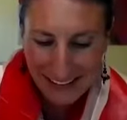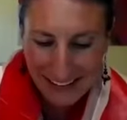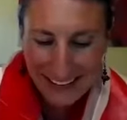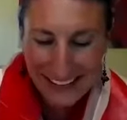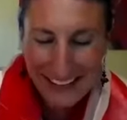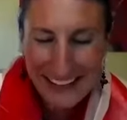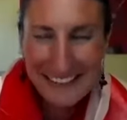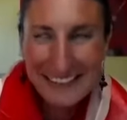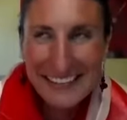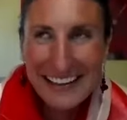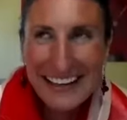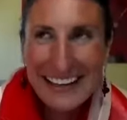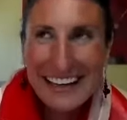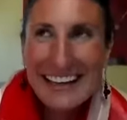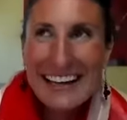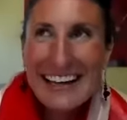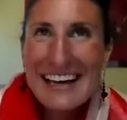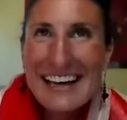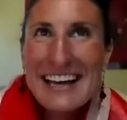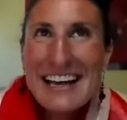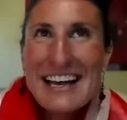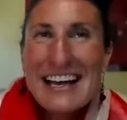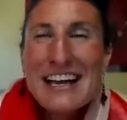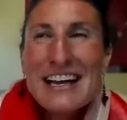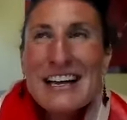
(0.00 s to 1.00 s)
I love it.
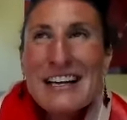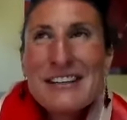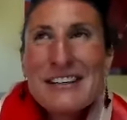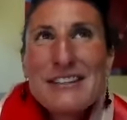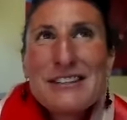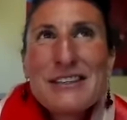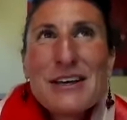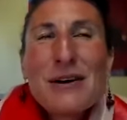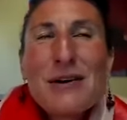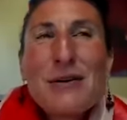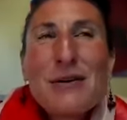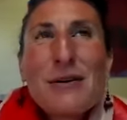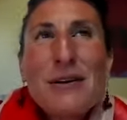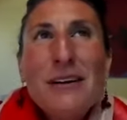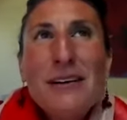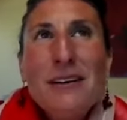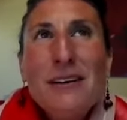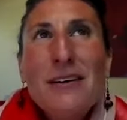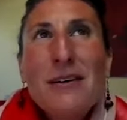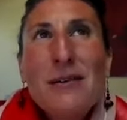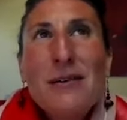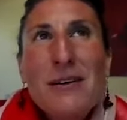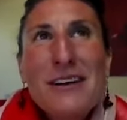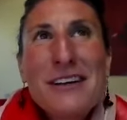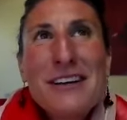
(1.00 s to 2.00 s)
So
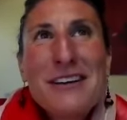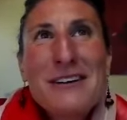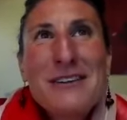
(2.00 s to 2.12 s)
when